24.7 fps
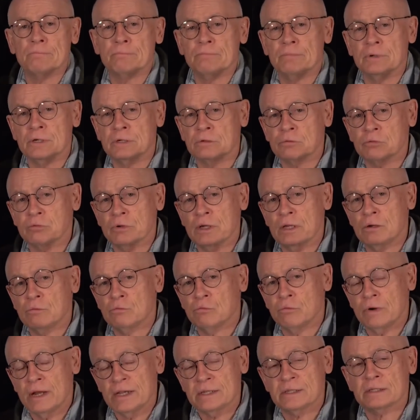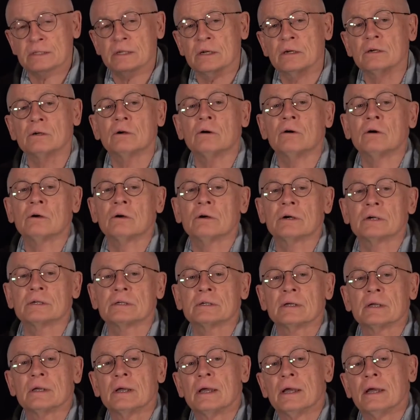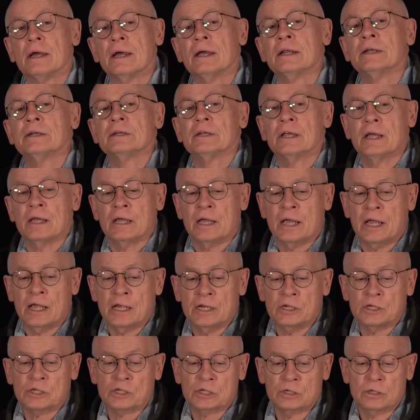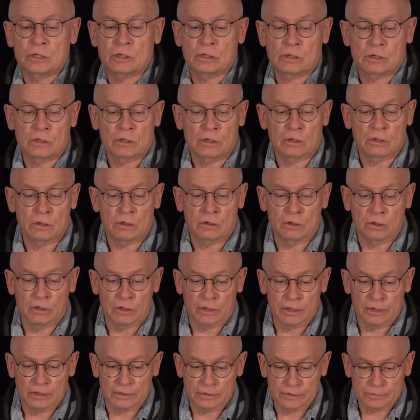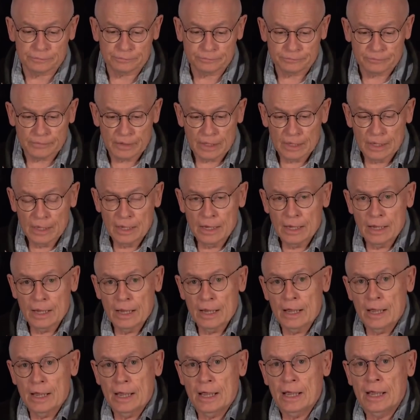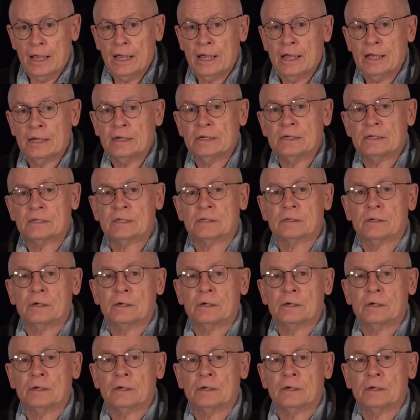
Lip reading: between Western art and Asian art. And